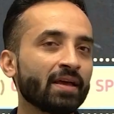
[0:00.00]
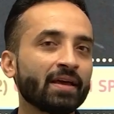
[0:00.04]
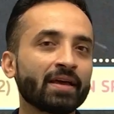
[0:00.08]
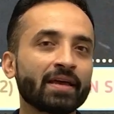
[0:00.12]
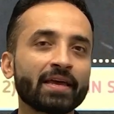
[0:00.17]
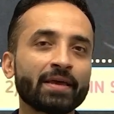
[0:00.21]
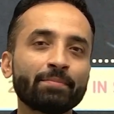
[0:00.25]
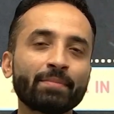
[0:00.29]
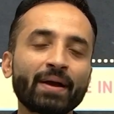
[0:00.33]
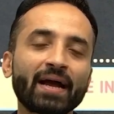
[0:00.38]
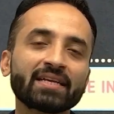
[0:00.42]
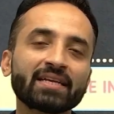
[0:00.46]

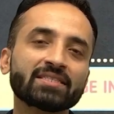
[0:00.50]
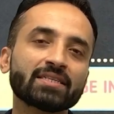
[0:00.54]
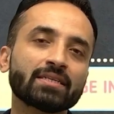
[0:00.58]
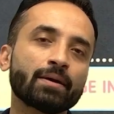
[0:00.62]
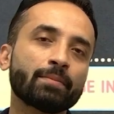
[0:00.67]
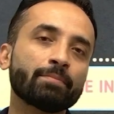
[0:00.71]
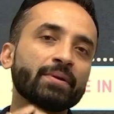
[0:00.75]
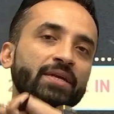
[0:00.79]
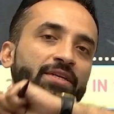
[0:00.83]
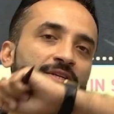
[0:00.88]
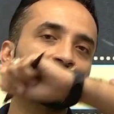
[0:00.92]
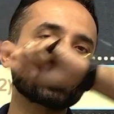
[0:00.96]
Imagine a
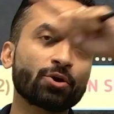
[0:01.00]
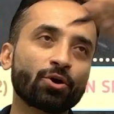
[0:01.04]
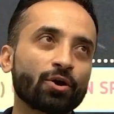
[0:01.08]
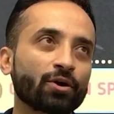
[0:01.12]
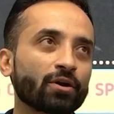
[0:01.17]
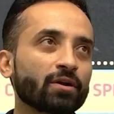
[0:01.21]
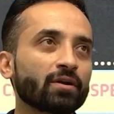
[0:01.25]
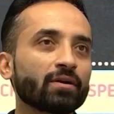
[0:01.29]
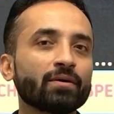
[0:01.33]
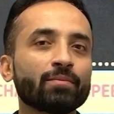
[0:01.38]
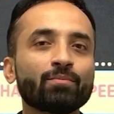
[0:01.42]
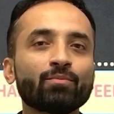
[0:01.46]
meteor
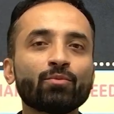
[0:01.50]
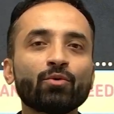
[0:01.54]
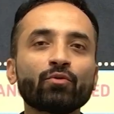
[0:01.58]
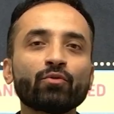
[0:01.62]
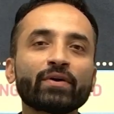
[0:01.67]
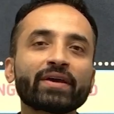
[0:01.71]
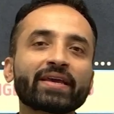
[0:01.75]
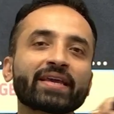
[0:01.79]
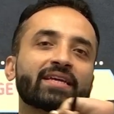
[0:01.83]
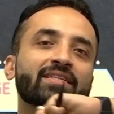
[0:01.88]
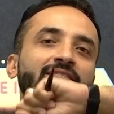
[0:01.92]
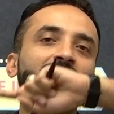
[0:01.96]

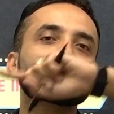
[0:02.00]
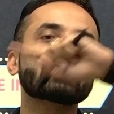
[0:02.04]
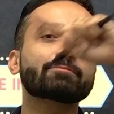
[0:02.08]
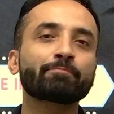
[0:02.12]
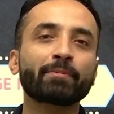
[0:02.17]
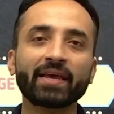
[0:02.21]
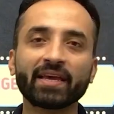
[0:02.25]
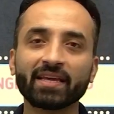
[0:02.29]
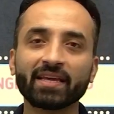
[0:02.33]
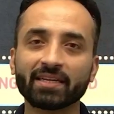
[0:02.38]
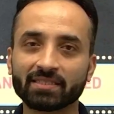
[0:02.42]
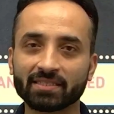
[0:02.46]
moving in
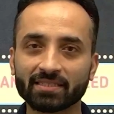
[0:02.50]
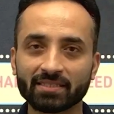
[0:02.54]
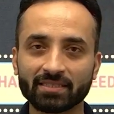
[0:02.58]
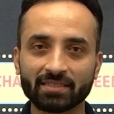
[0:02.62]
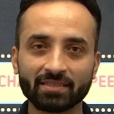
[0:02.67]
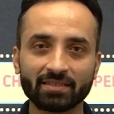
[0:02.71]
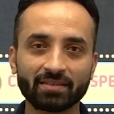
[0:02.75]
space.